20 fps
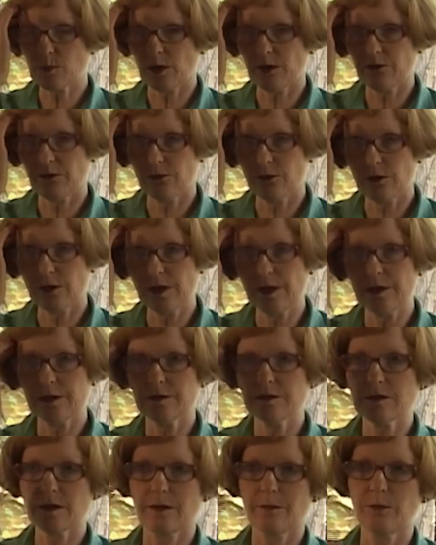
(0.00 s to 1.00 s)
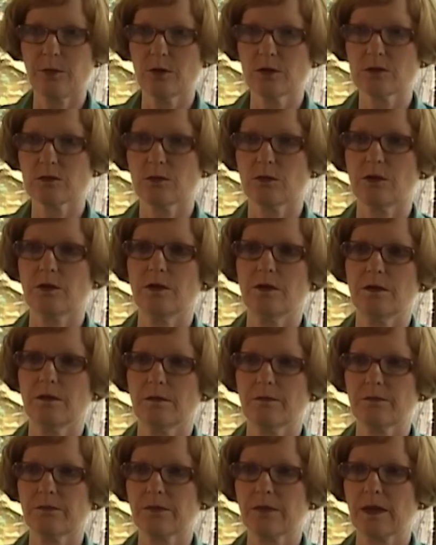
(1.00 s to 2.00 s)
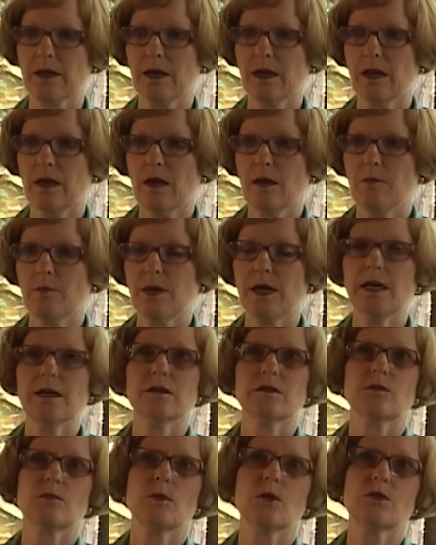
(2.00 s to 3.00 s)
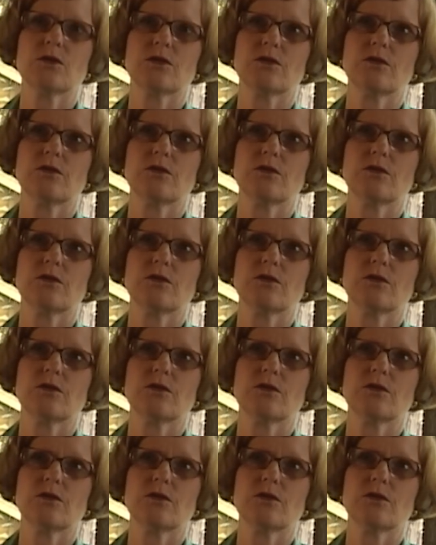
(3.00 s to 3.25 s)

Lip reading: my forehead and temples where the pain is most